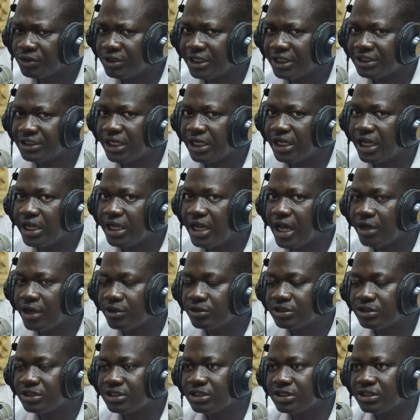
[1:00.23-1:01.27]
as an
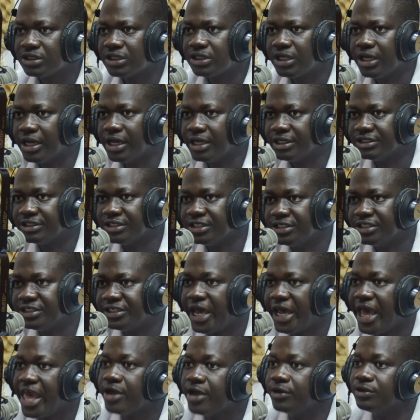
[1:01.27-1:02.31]
adult, as a
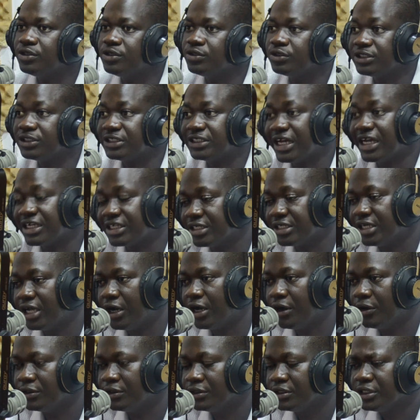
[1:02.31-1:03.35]
child, you sat
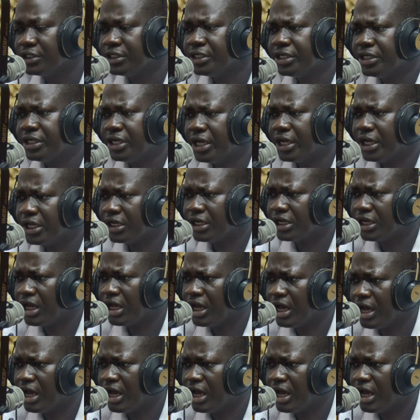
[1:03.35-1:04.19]
down and